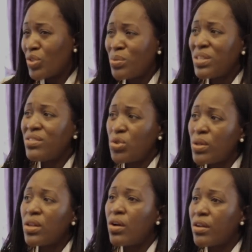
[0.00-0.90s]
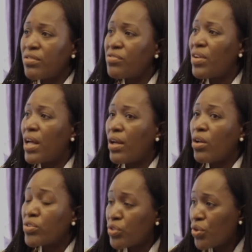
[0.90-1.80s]
So we do a lot of uh,
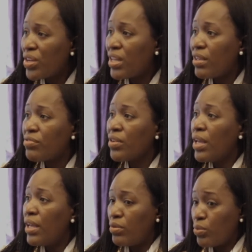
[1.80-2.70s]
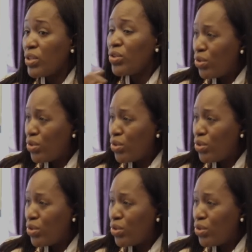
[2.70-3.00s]
alternative we,